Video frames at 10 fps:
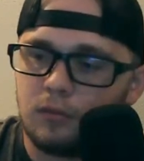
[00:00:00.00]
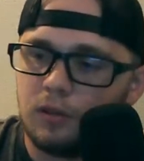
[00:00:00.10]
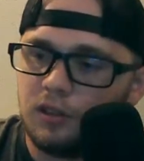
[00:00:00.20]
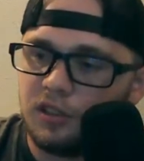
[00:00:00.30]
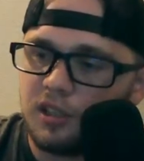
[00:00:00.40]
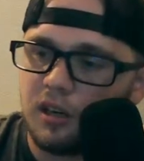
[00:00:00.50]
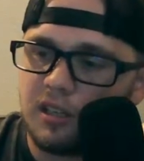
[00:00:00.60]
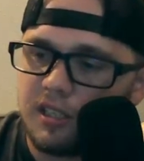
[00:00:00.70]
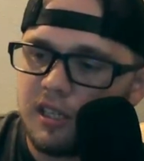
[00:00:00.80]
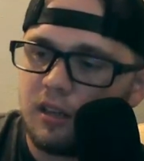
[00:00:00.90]
you start
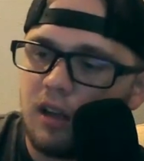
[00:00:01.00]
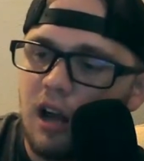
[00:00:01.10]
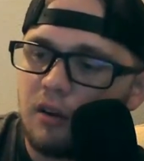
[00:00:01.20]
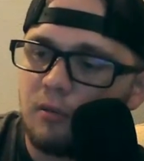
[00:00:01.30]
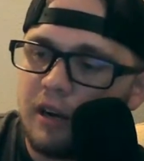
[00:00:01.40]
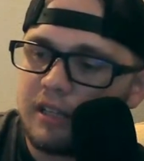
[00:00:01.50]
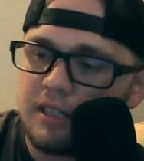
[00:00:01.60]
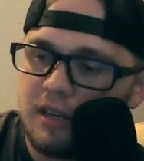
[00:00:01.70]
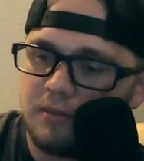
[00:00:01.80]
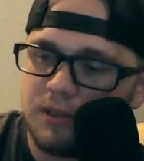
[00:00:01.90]
to see a lot of ranked
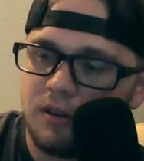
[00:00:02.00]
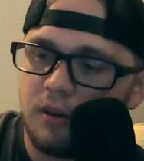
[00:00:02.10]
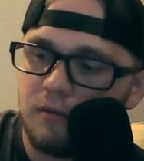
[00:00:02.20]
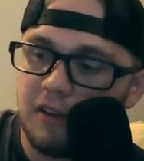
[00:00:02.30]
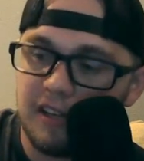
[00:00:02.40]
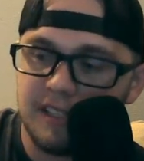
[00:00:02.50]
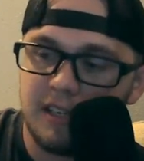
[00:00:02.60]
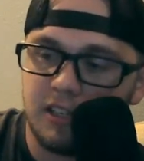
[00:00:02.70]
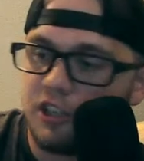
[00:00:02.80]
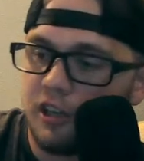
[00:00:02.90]
teams facing
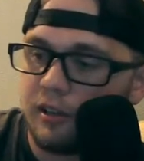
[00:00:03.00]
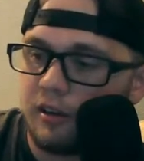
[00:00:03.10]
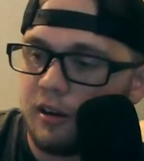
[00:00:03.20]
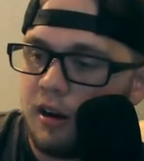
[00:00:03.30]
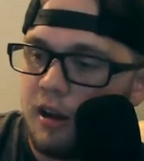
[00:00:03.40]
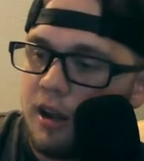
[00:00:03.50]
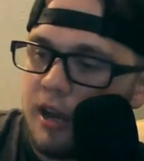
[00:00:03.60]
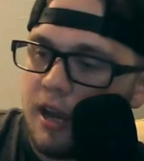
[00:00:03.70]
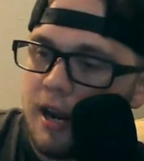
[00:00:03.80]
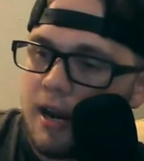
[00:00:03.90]
each other,
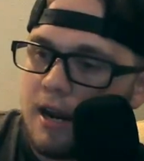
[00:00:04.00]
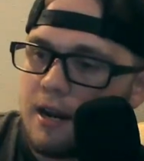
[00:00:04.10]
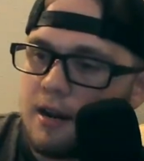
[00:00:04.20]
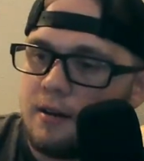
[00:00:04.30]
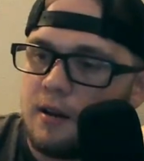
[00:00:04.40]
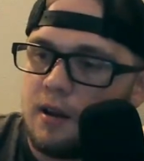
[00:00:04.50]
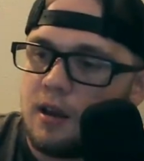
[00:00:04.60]
and